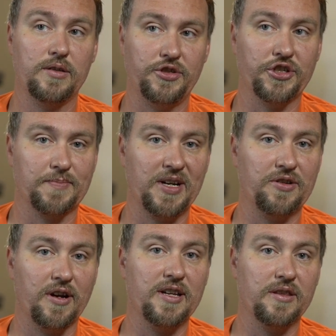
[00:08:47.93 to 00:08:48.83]
just by
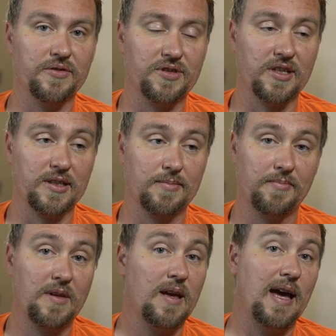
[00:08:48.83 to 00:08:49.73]
trying those things.
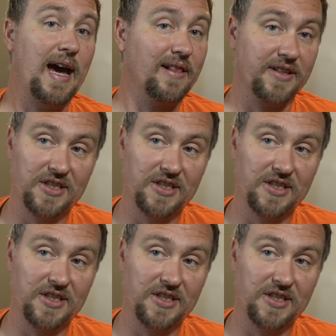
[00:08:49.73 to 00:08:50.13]
At